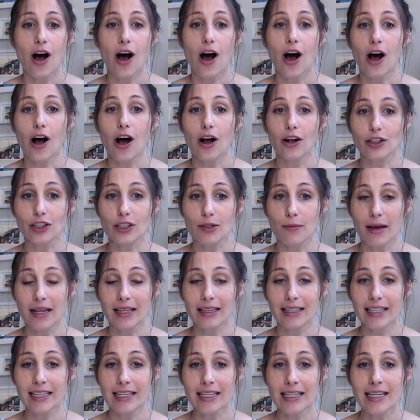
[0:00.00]

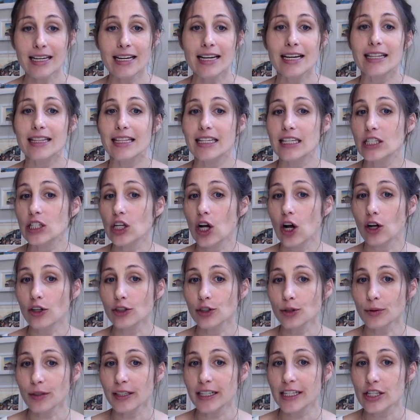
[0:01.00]
Ultimately, these
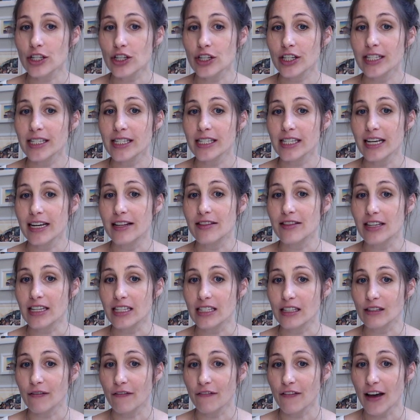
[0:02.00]
alterations in
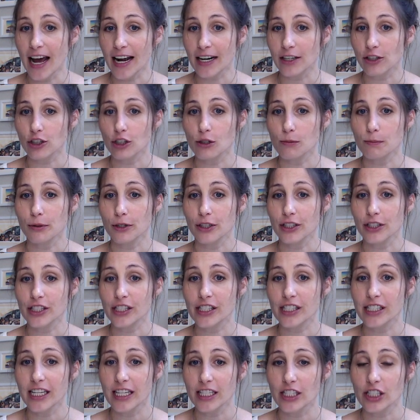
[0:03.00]
these factors
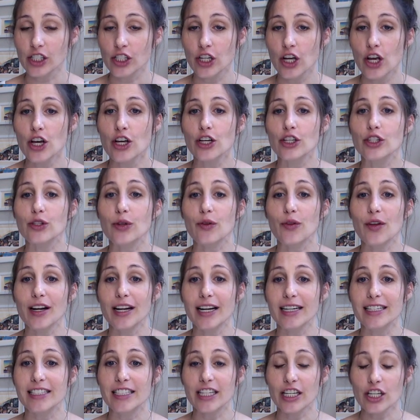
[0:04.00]
persist so that
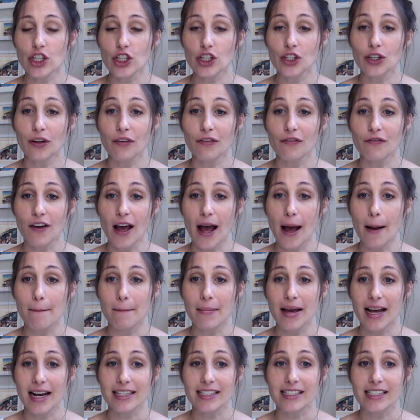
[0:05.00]
additional fat
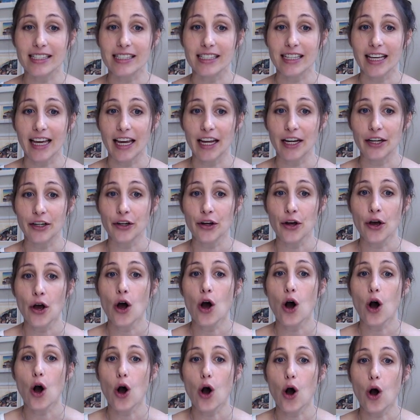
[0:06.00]
mass is gained
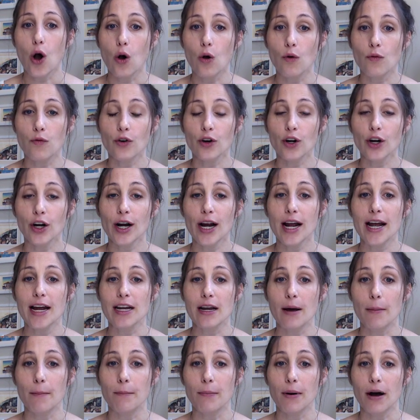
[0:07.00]
over
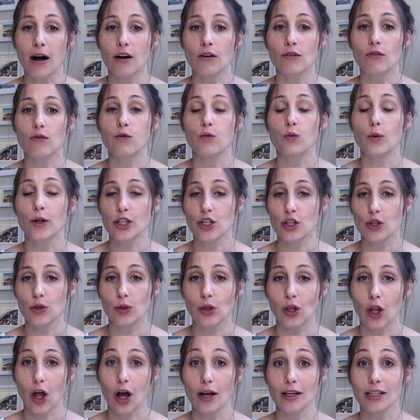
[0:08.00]
and above what you
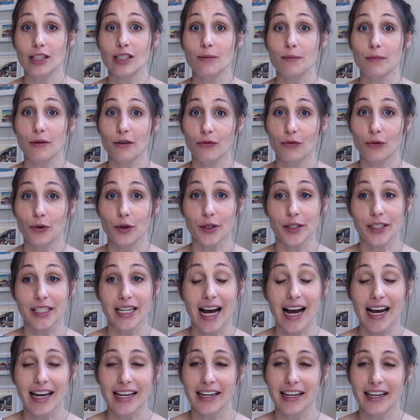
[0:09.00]
lost before
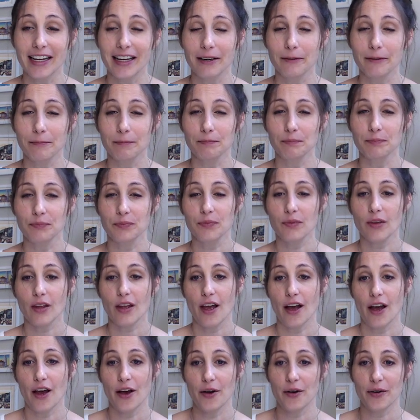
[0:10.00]
dieting.
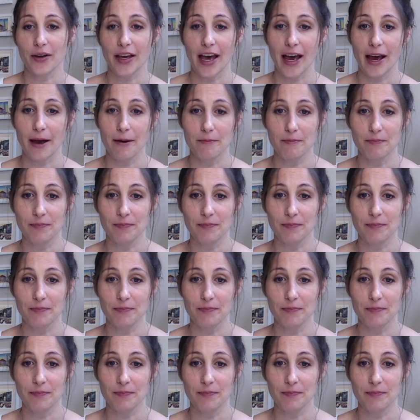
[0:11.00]
Okay.